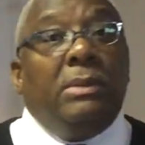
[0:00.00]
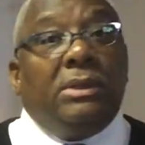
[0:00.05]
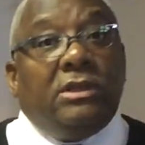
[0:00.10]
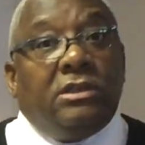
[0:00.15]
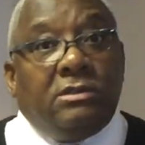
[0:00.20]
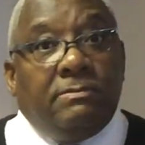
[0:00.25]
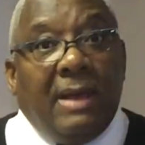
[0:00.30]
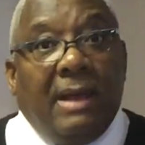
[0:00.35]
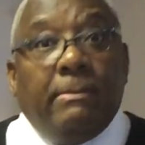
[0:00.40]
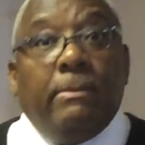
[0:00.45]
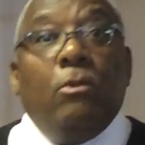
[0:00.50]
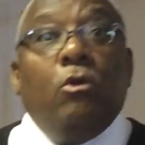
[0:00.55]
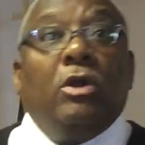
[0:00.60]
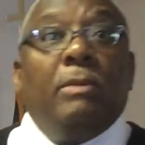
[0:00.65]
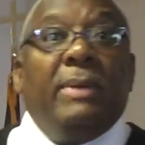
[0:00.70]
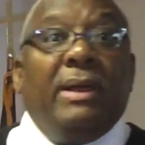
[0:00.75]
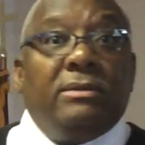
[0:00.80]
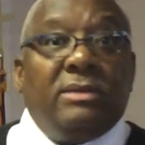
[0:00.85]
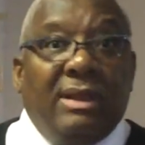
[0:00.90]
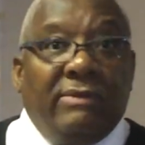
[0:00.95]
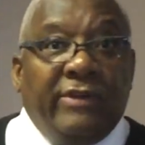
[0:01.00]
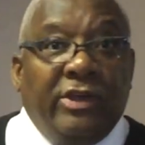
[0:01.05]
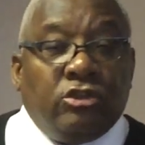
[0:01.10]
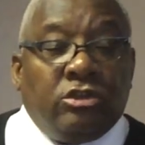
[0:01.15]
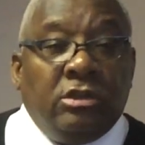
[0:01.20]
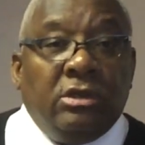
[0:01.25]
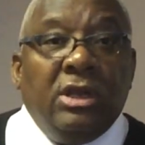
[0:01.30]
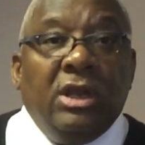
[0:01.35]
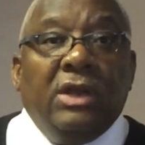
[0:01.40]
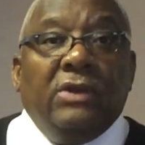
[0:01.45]
but this is about more about
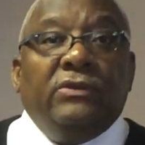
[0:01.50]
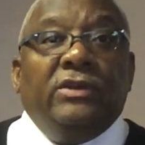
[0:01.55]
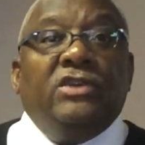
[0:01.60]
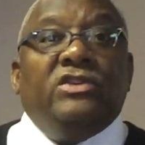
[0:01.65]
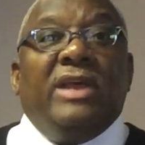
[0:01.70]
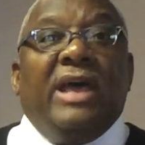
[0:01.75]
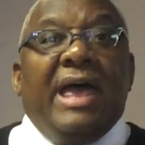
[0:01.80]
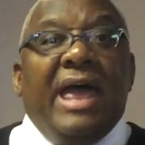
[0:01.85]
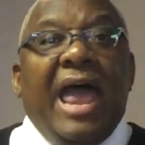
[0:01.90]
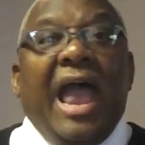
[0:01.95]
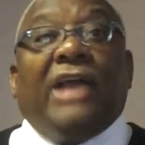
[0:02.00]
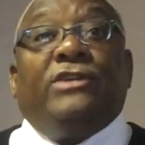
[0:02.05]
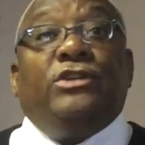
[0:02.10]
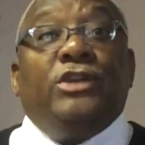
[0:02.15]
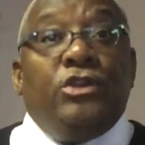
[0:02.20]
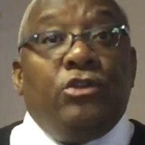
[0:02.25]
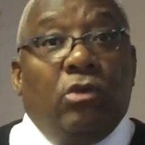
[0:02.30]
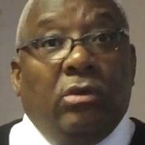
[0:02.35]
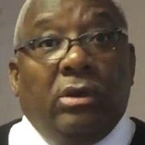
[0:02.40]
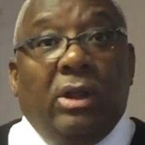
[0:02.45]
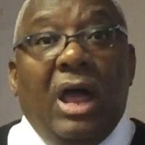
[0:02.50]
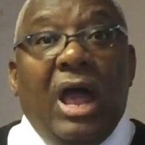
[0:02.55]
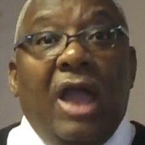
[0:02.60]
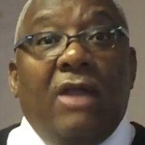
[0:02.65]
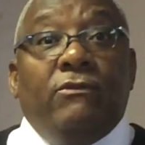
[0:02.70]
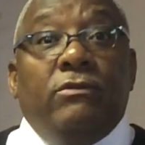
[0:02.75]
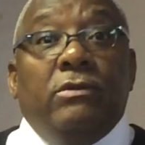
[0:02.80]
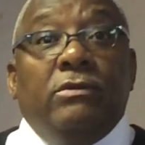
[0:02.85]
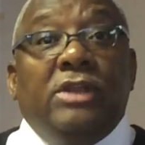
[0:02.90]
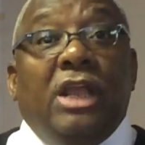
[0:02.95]
salvation. These are acts in your
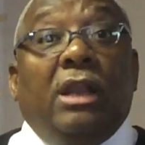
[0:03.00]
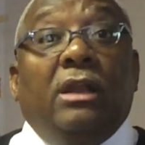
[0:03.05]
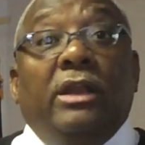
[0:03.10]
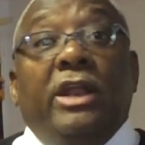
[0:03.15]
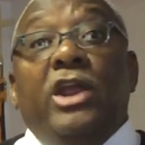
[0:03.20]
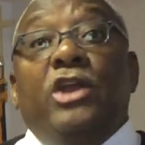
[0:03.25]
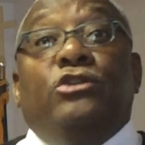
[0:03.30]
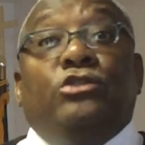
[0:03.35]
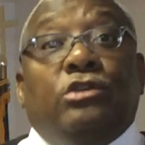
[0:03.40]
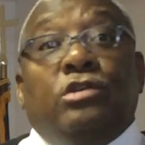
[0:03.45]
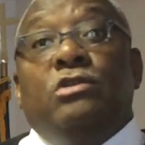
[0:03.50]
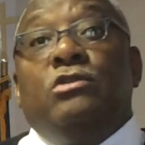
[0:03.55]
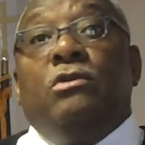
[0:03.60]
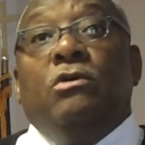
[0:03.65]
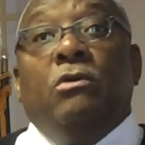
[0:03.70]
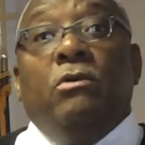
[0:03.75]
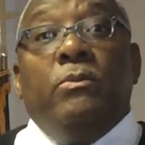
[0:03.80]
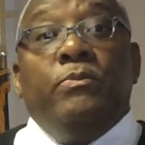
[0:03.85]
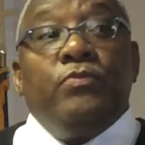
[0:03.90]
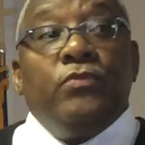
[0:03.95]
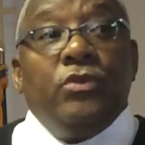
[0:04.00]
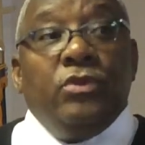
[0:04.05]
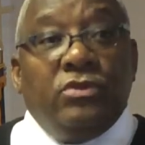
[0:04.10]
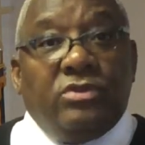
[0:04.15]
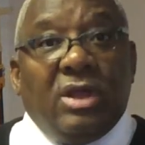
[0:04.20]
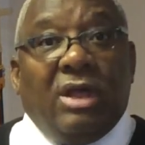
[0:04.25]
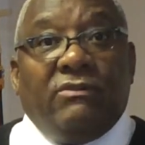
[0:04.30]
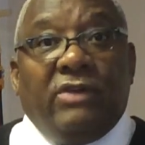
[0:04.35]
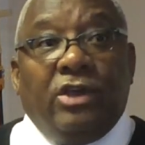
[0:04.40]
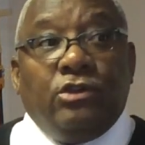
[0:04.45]
life that leads to
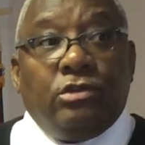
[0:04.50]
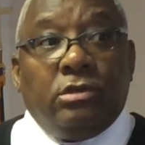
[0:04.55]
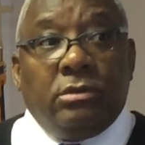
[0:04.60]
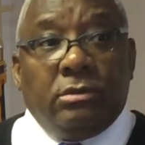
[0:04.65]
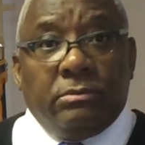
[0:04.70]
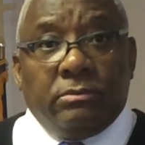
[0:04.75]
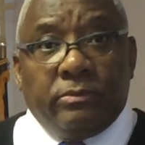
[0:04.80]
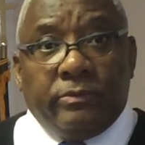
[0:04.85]
salvation.